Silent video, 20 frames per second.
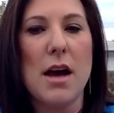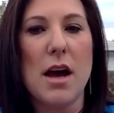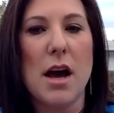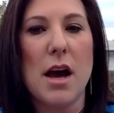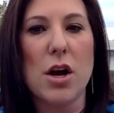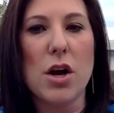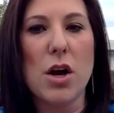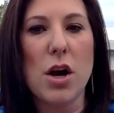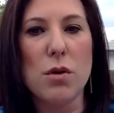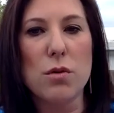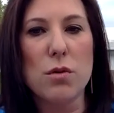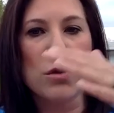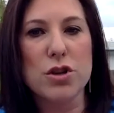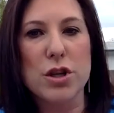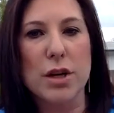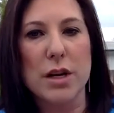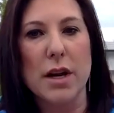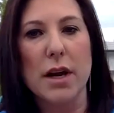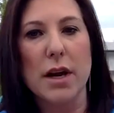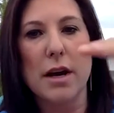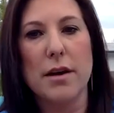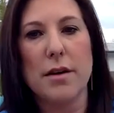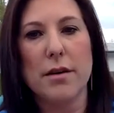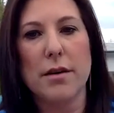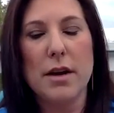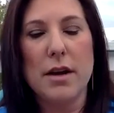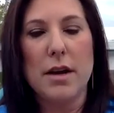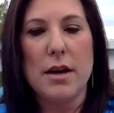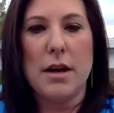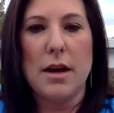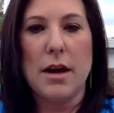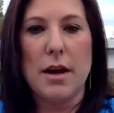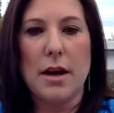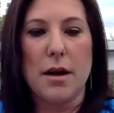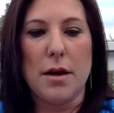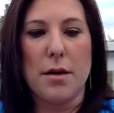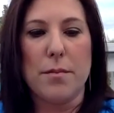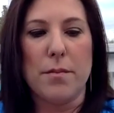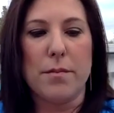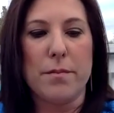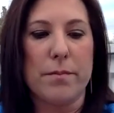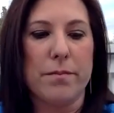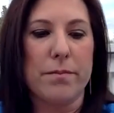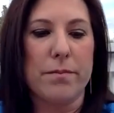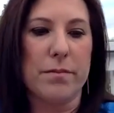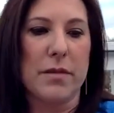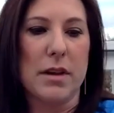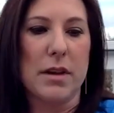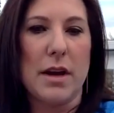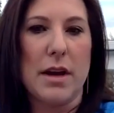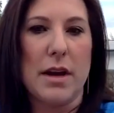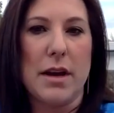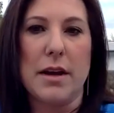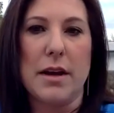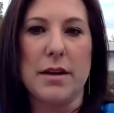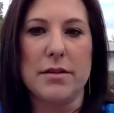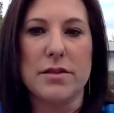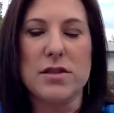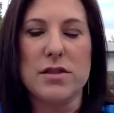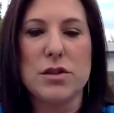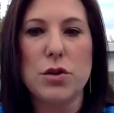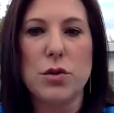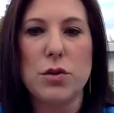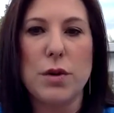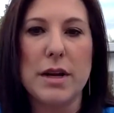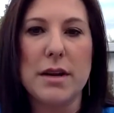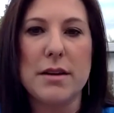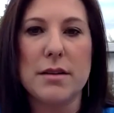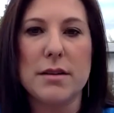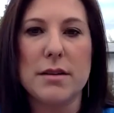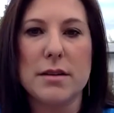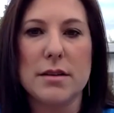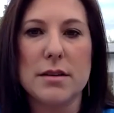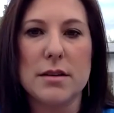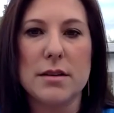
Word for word: a coach and a, um, a student,